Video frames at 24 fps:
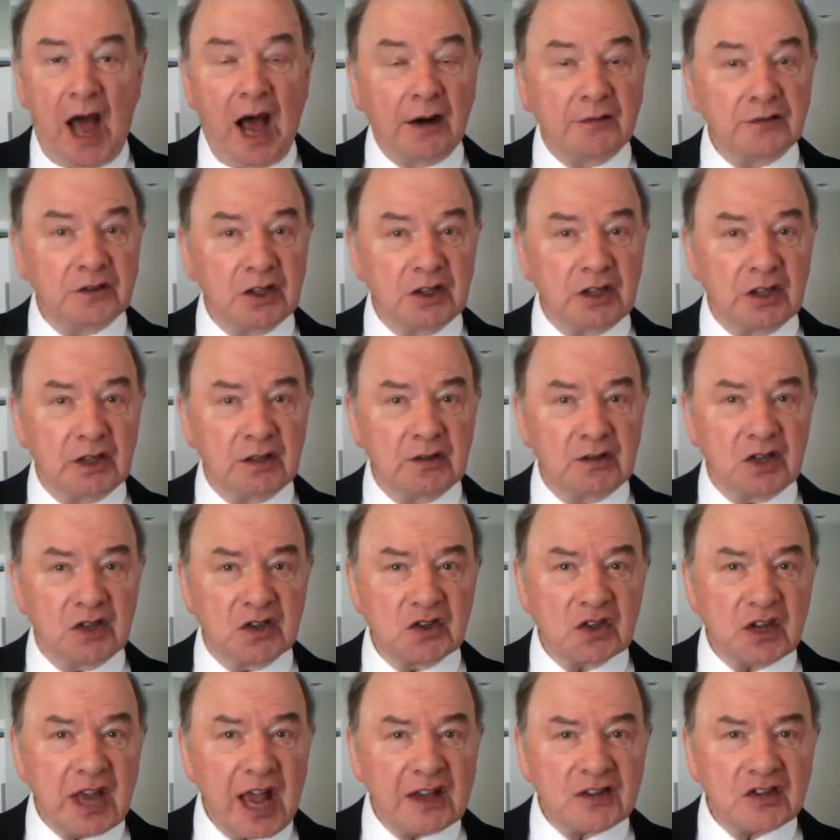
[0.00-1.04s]
After
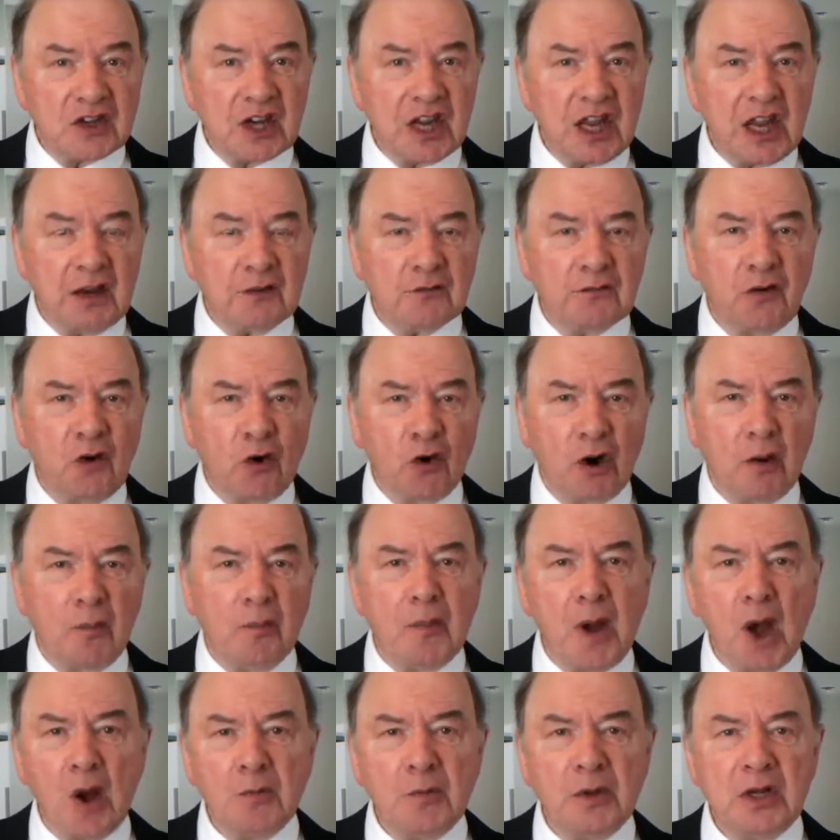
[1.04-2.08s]
discussing it for
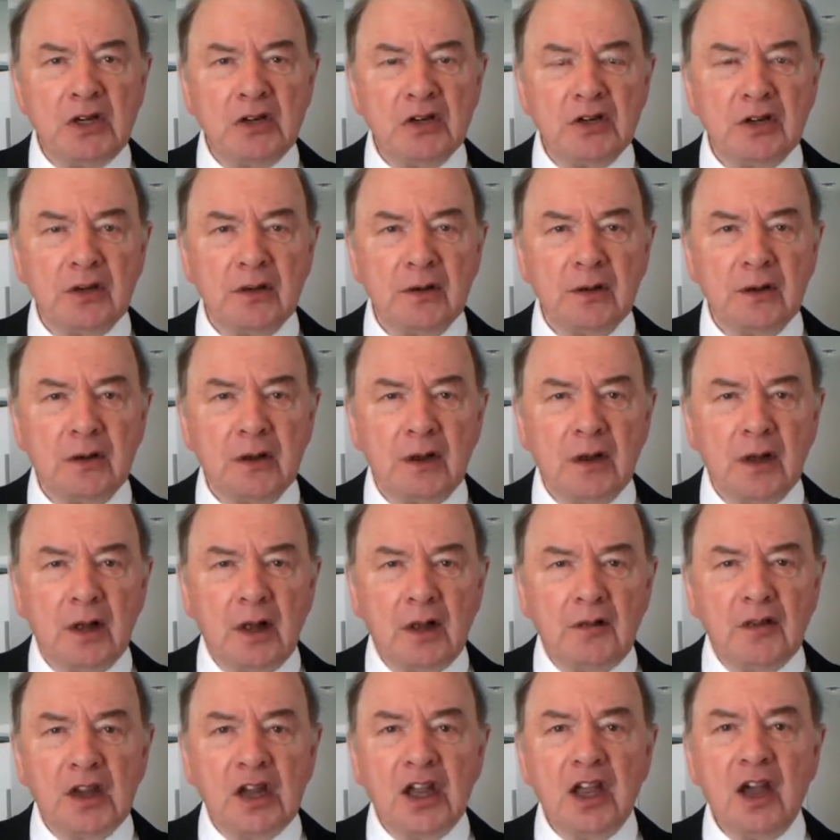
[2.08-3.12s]
a moment,
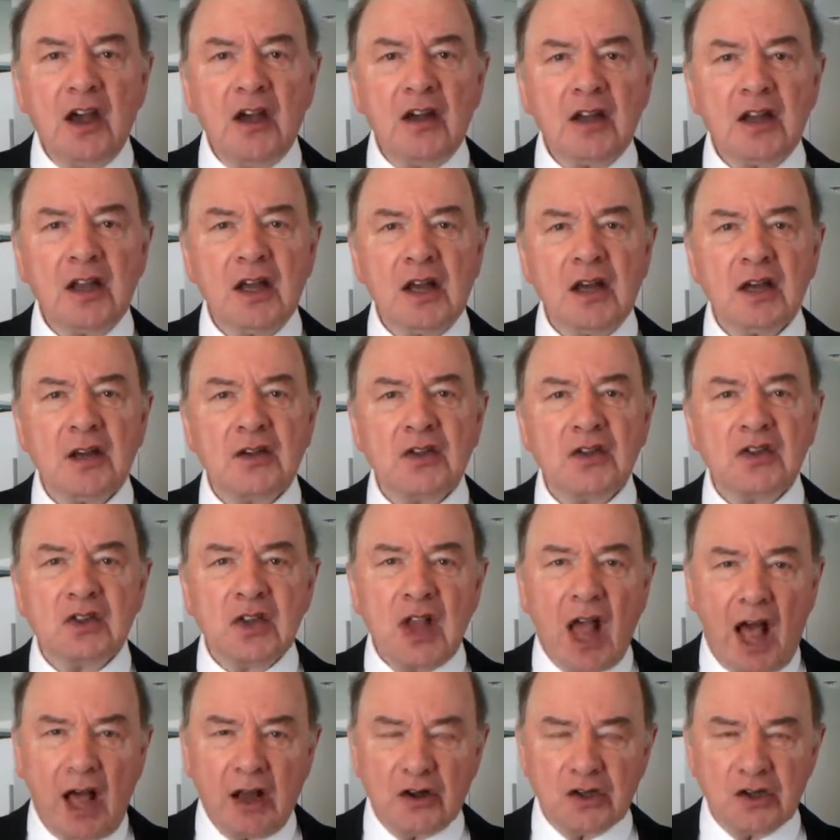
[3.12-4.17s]
the Gurkha
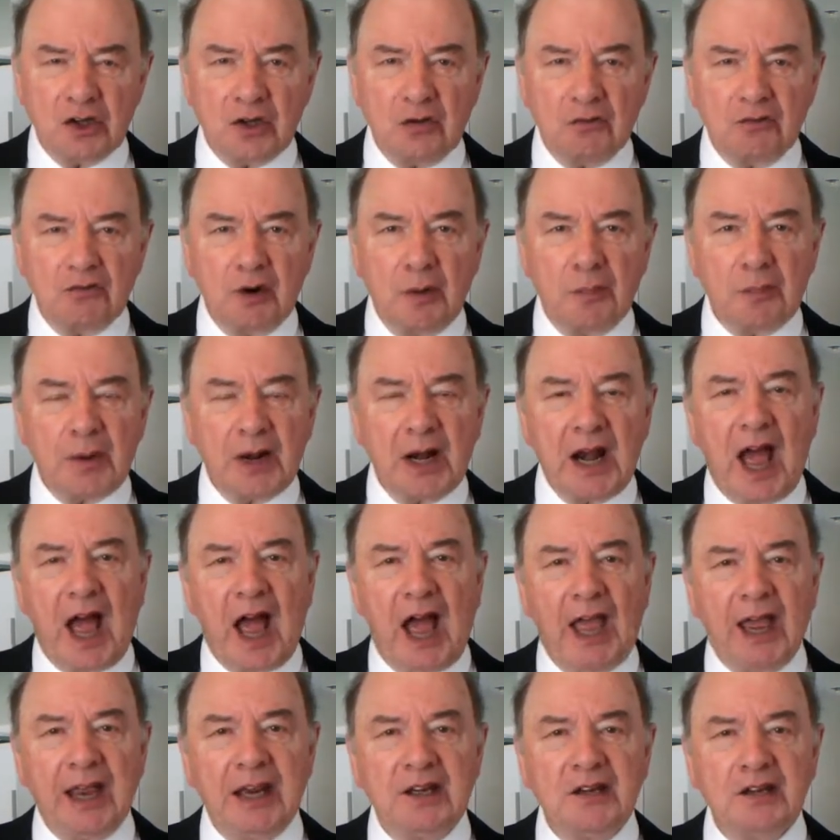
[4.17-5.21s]
sergeant
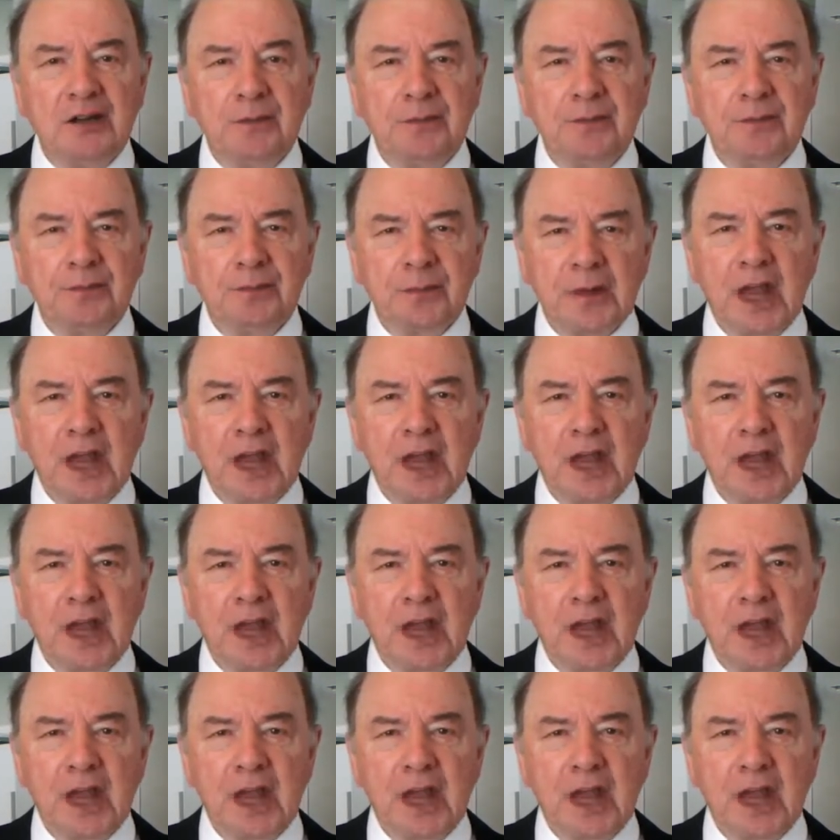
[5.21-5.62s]
replied,